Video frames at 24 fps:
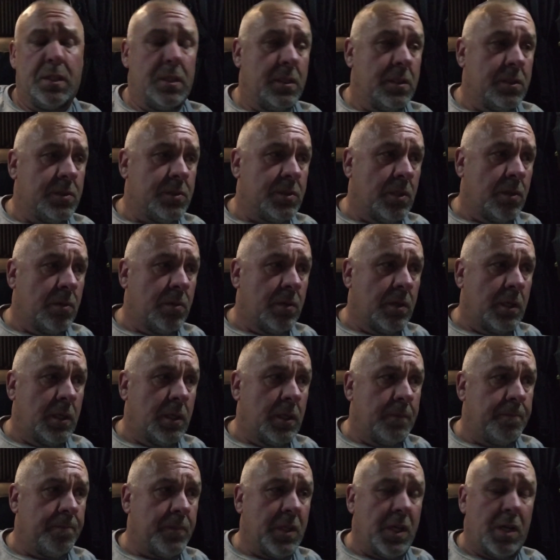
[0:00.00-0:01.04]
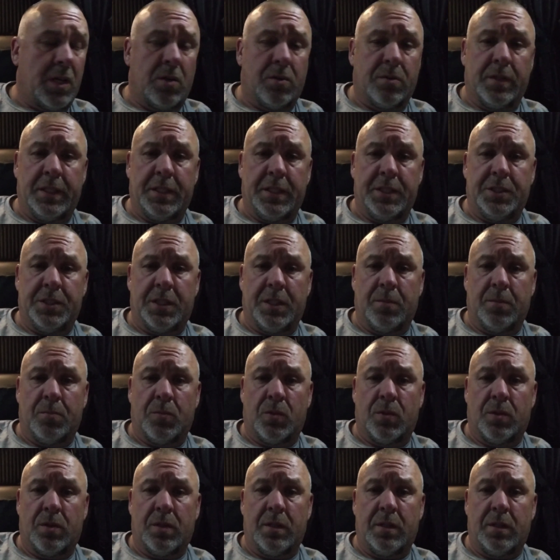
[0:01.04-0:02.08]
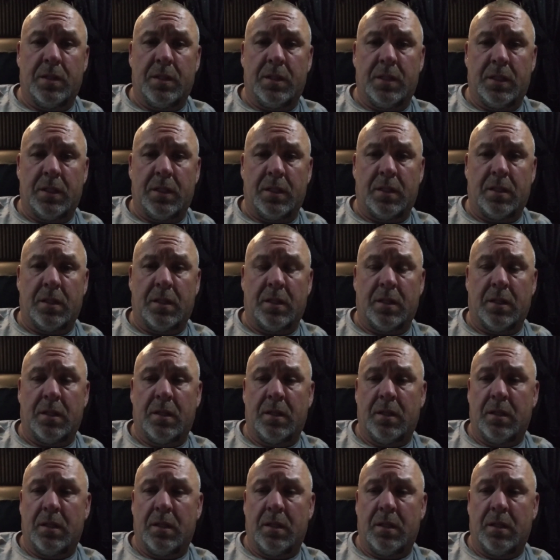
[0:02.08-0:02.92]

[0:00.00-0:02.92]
So uh, I don't need you anymore. And uh,